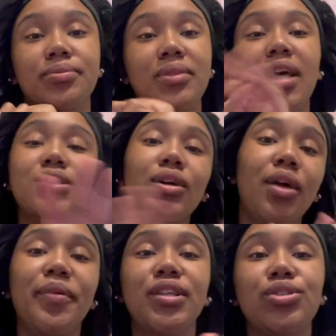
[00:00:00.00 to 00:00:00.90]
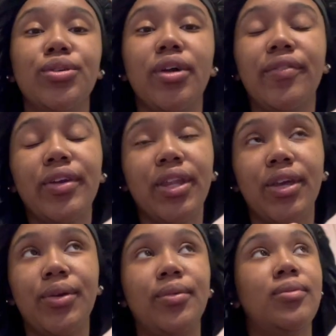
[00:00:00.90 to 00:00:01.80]
That's all I wanted to show y'all for
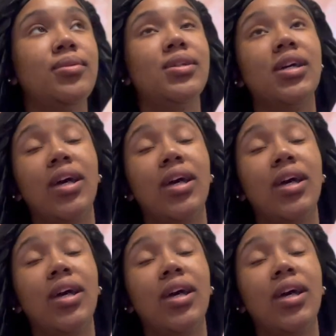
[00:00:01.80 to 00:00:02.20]
now.